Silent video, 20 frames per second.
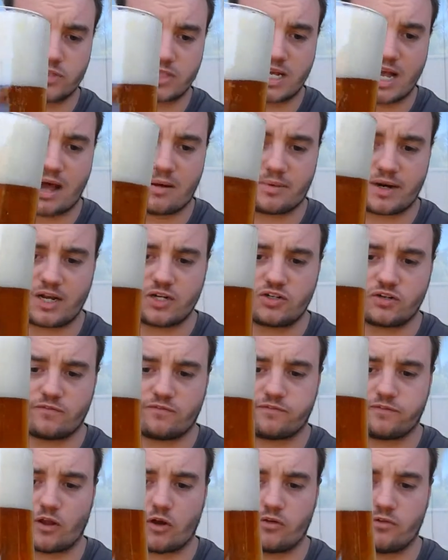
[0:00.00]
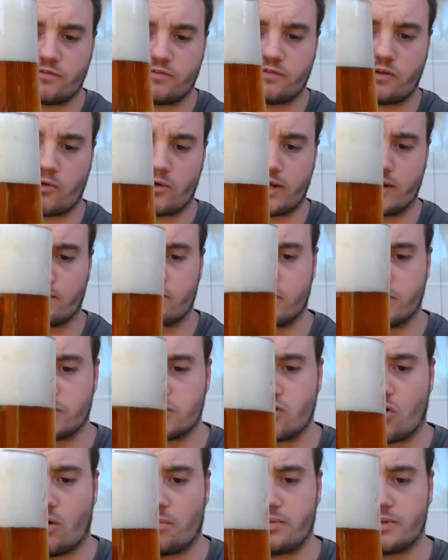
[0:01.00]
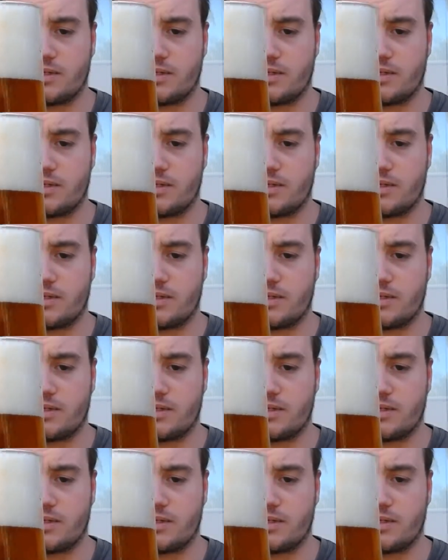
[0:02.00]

of carbonation flowing up from the top